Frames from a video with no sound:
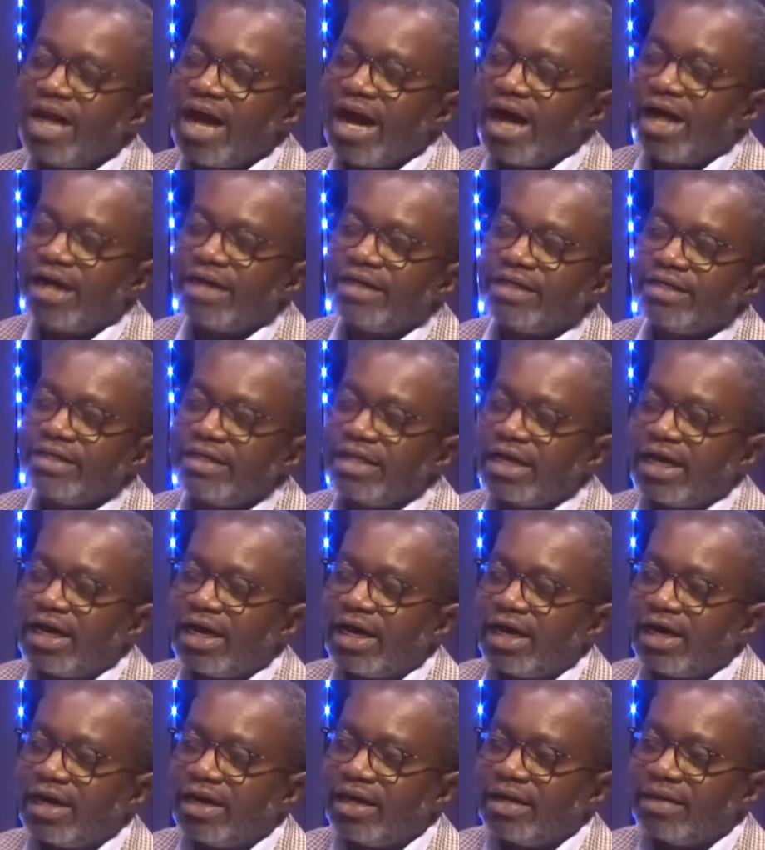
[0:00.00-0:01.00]

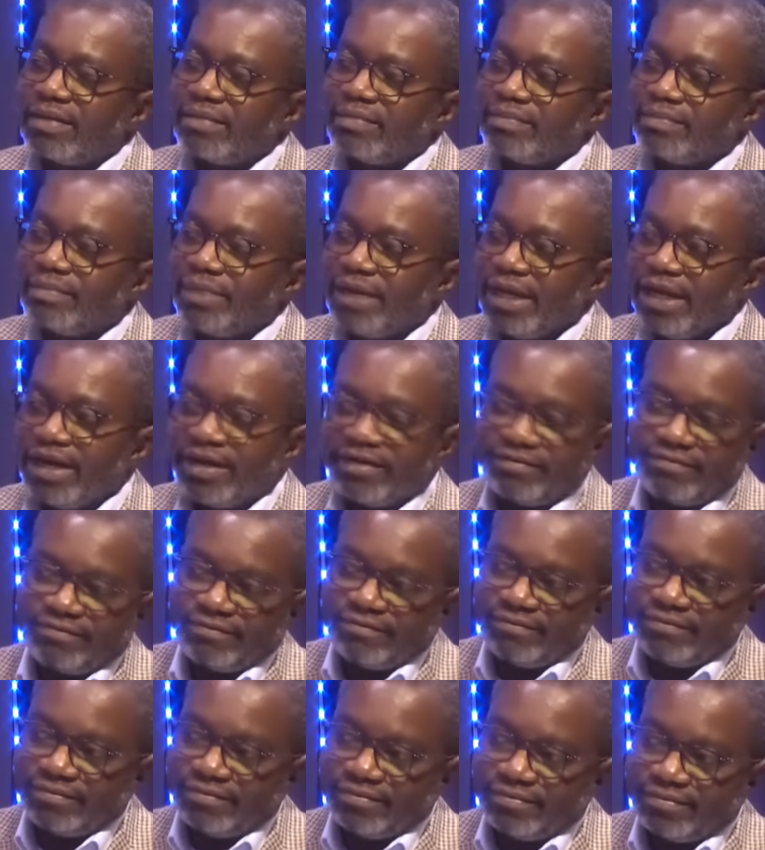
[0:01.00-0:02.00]
under
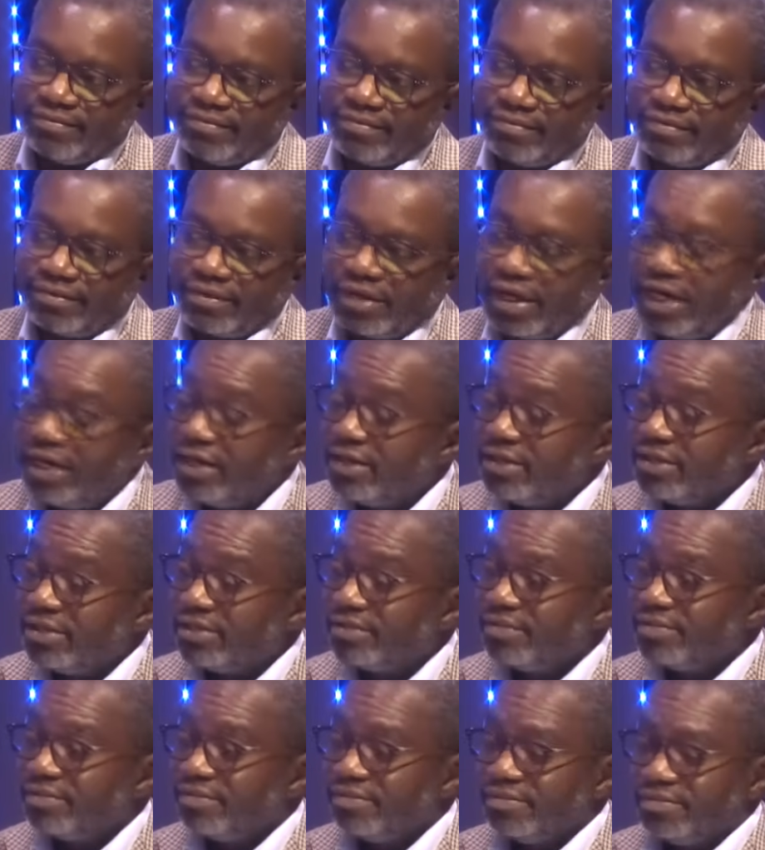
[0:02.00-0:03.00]
PF right
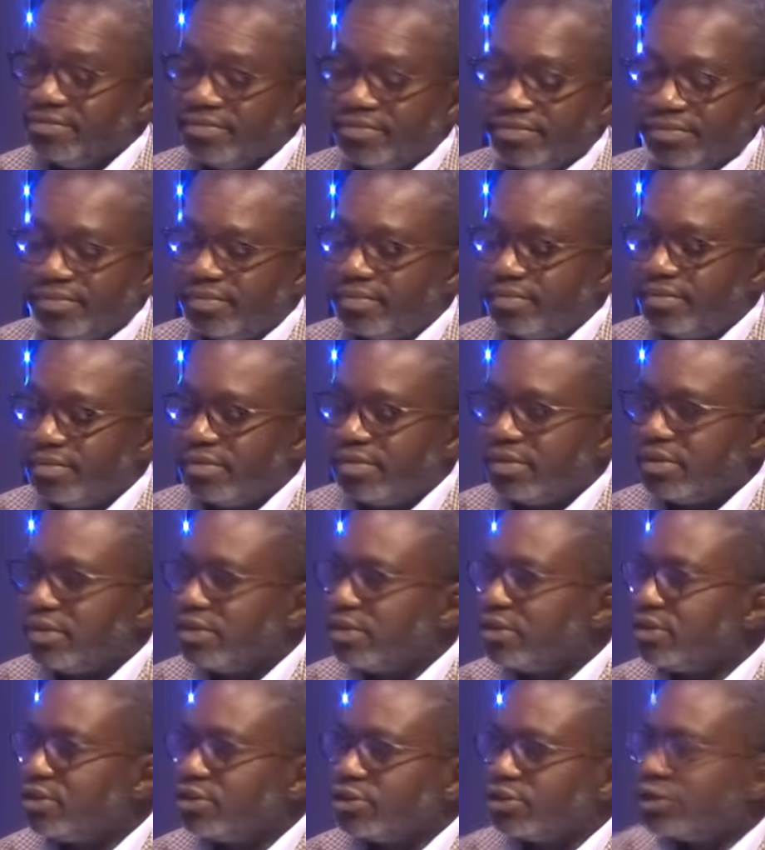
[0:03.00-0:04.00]

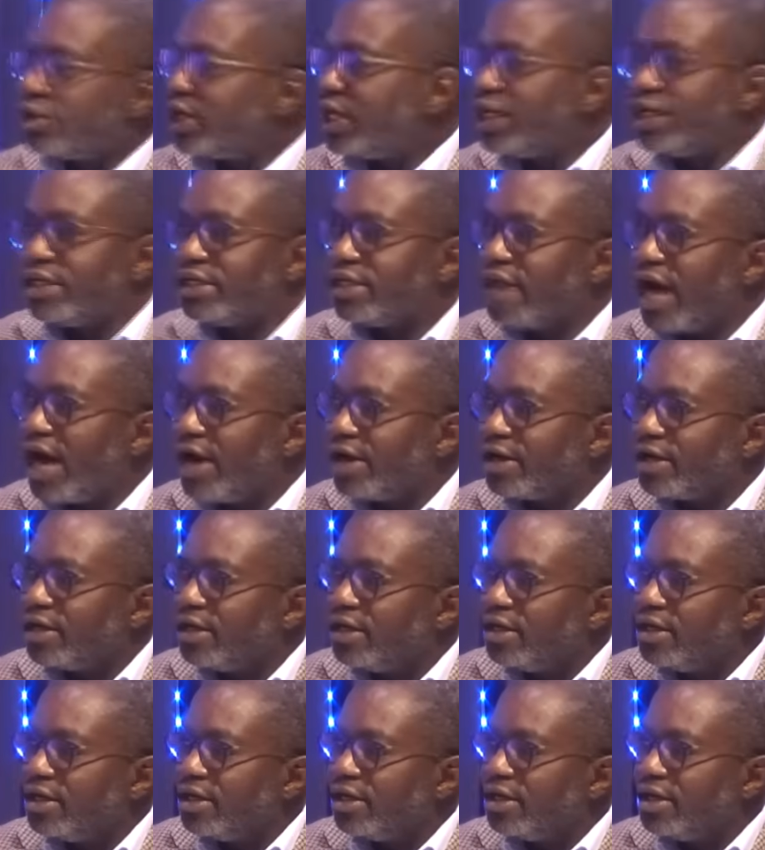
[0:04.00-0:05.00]
it's already done
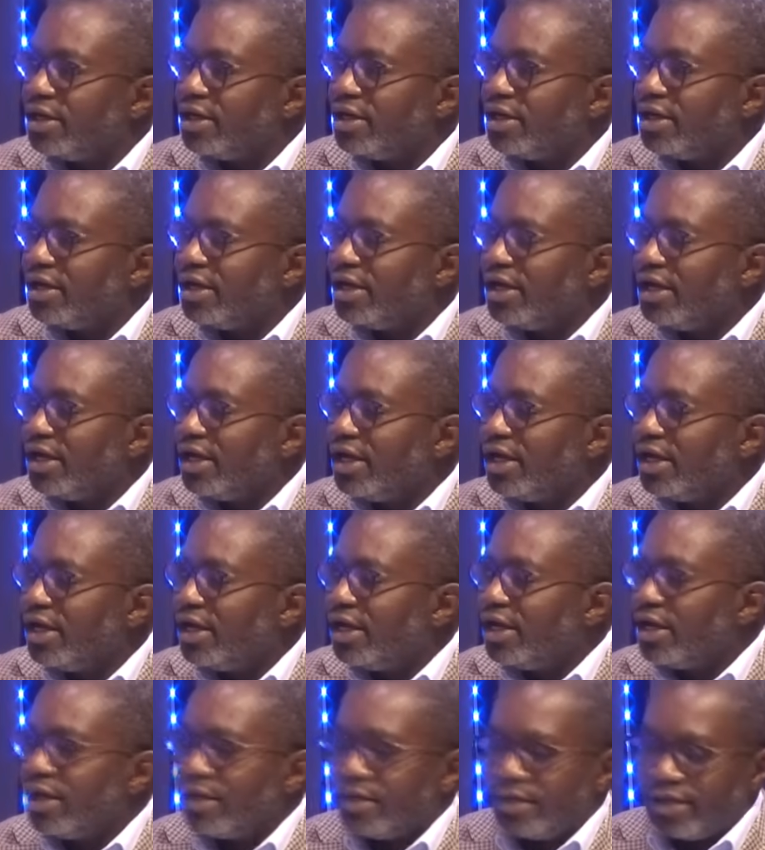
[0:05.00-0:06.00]

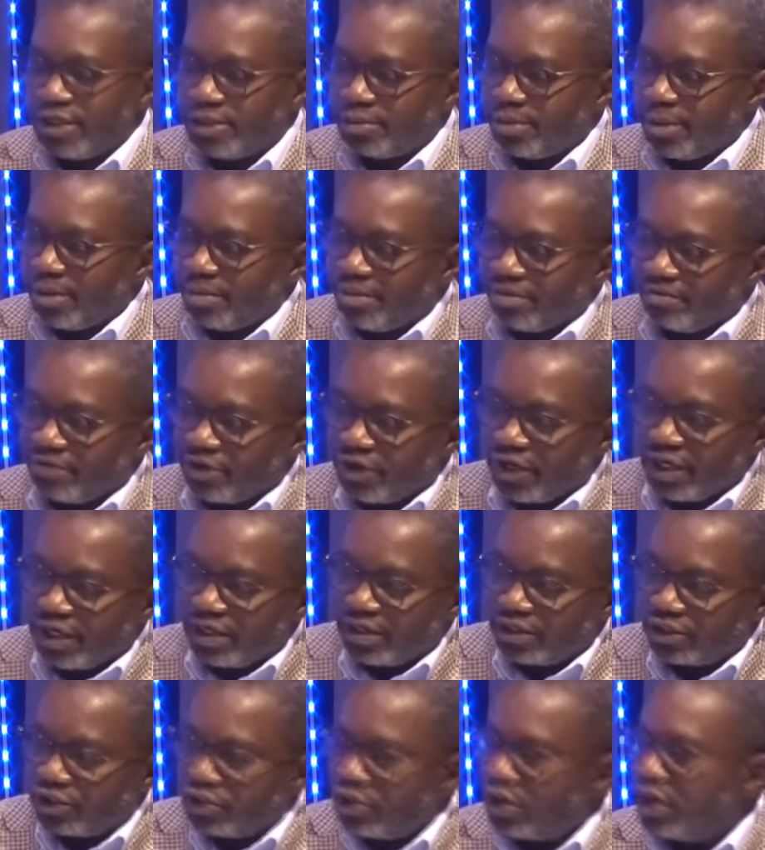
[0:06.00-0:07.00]
these people have
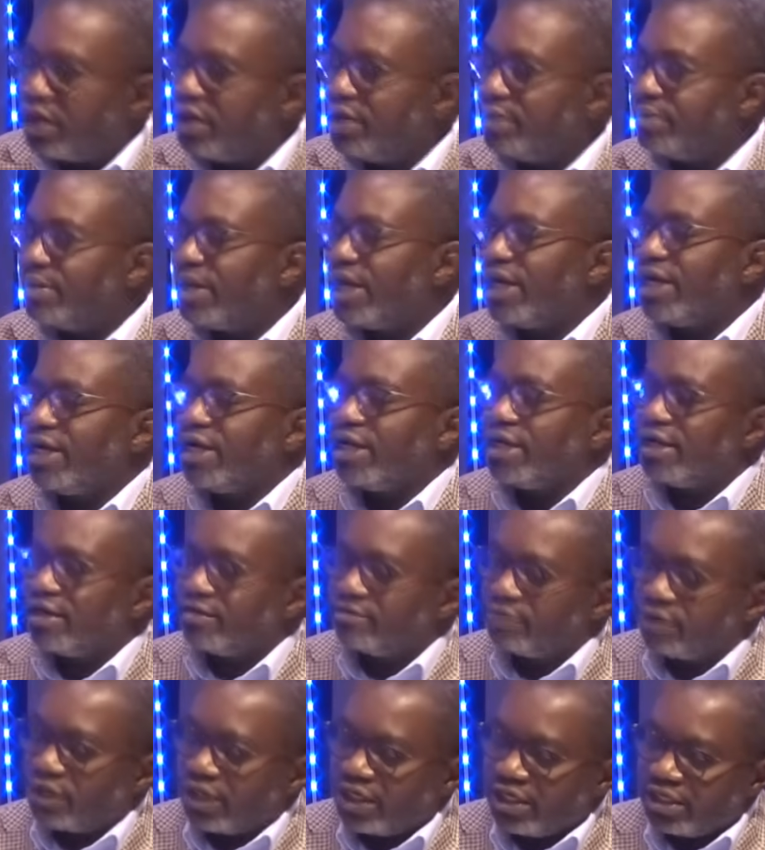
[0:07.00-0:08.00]
already stolen money,
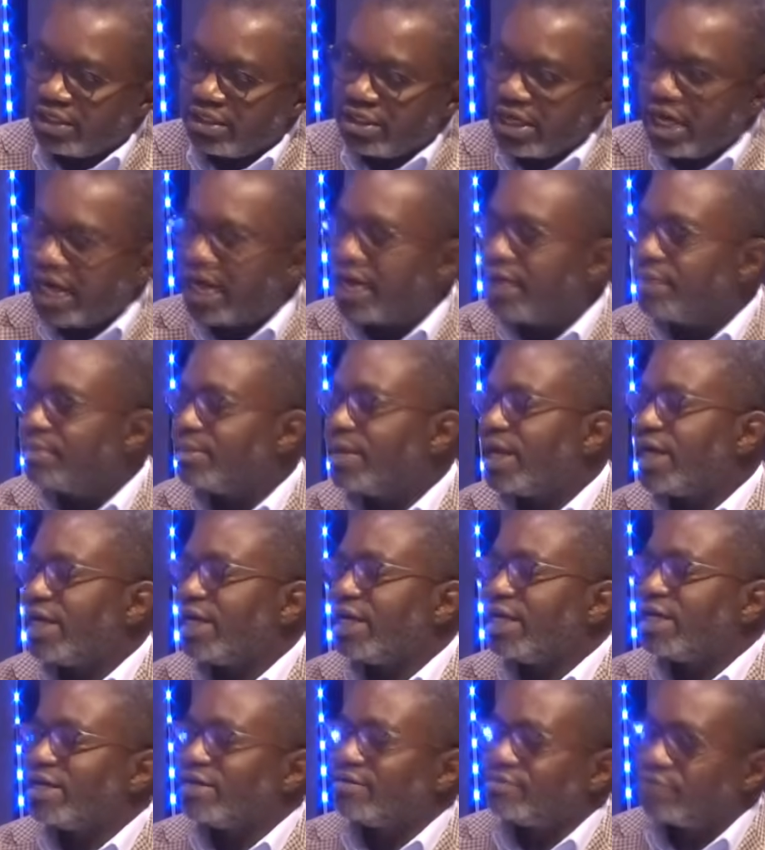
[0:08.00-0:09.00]
they've already taken
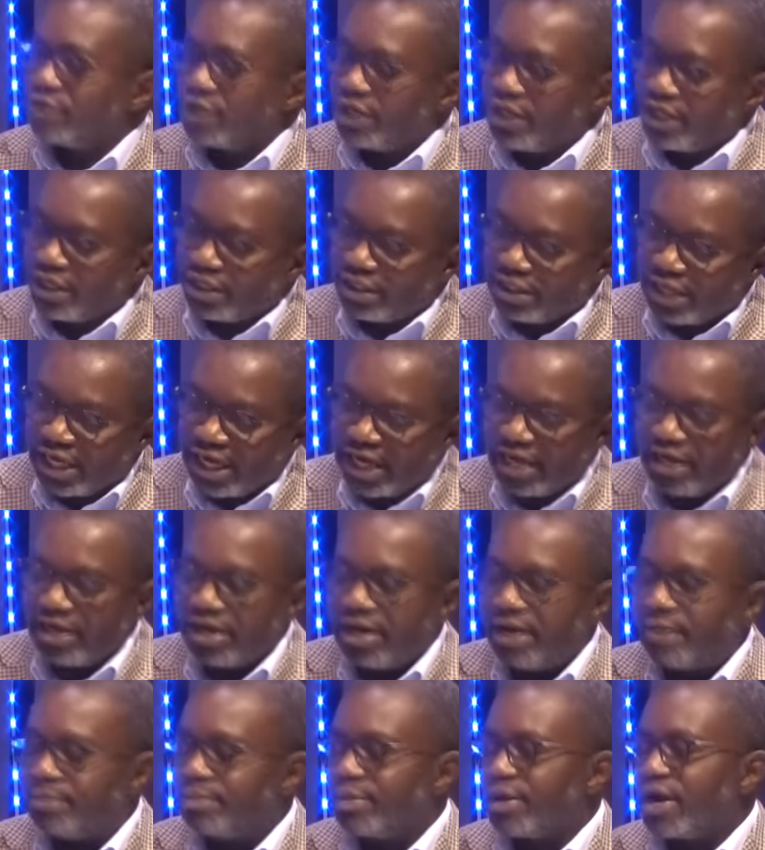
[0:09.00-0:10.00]
money, they've already taken
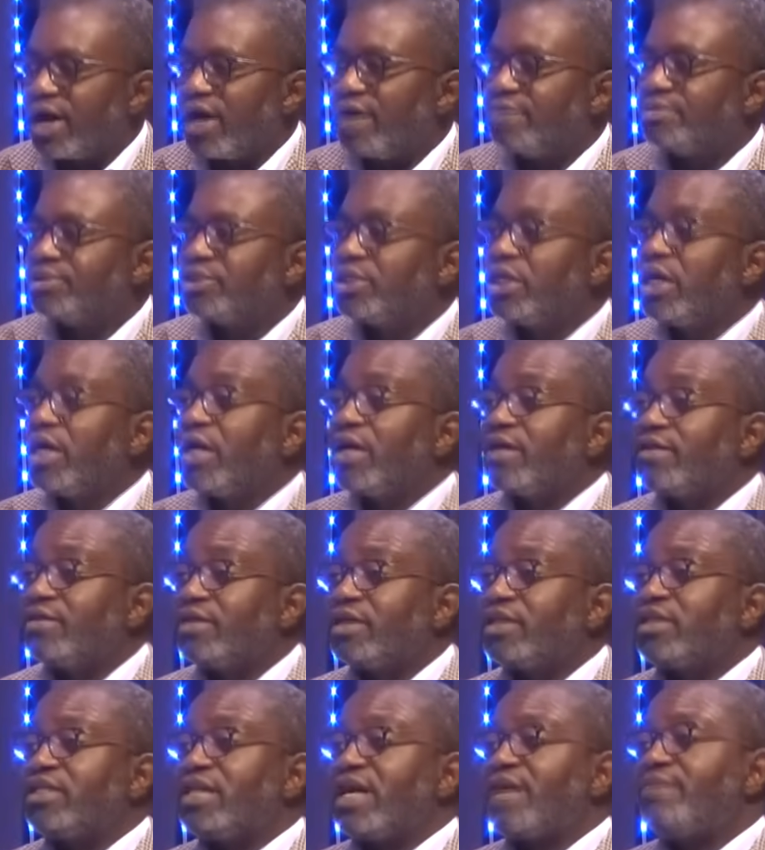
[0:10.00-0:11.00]
their bribes.
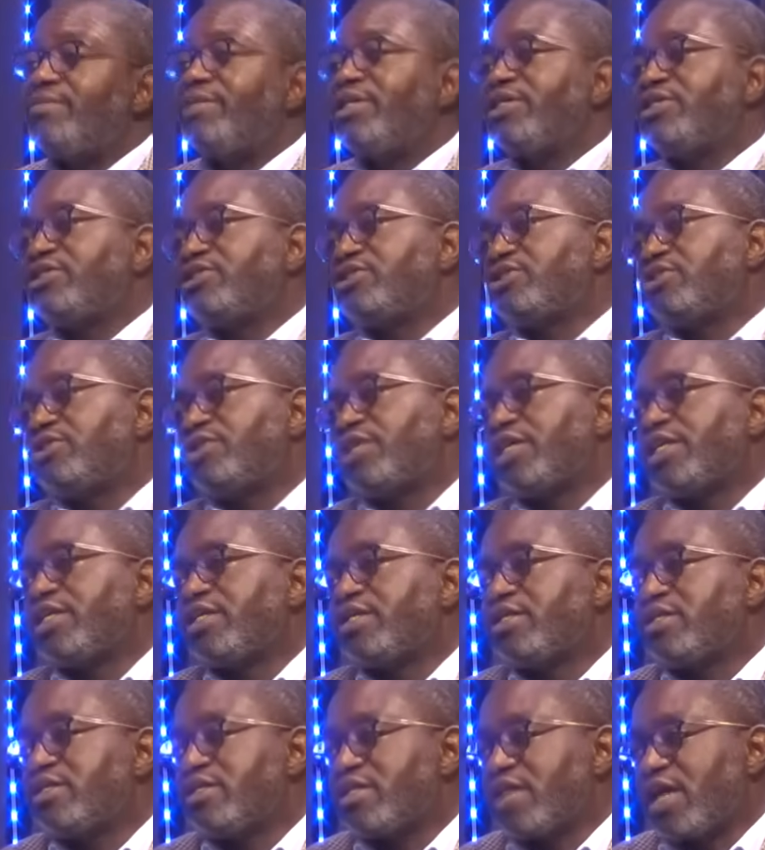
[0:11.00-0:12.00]
The damage is
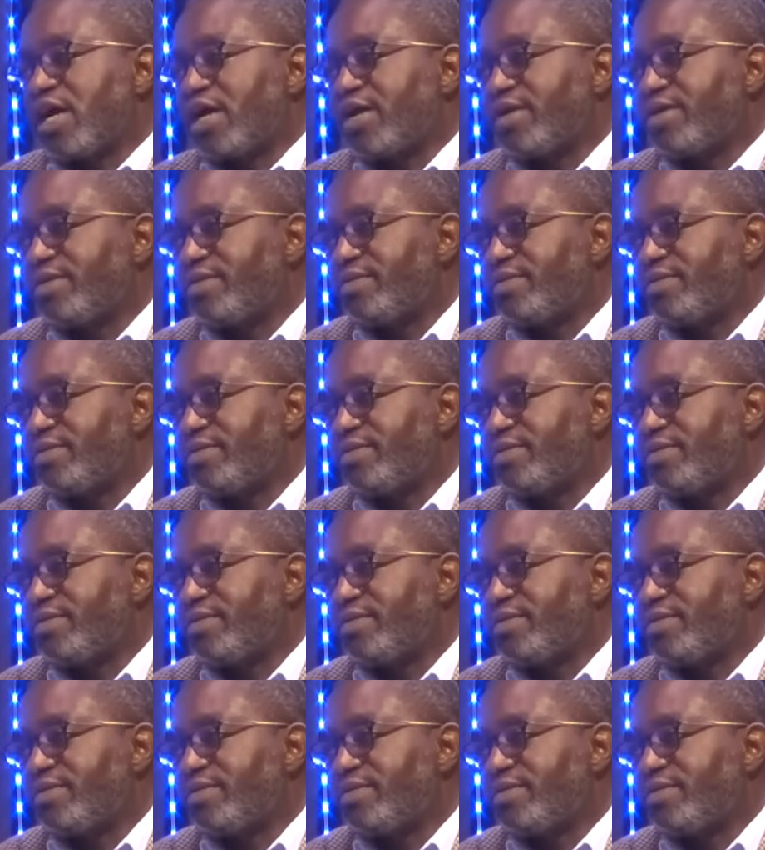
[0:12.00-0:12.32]
already done.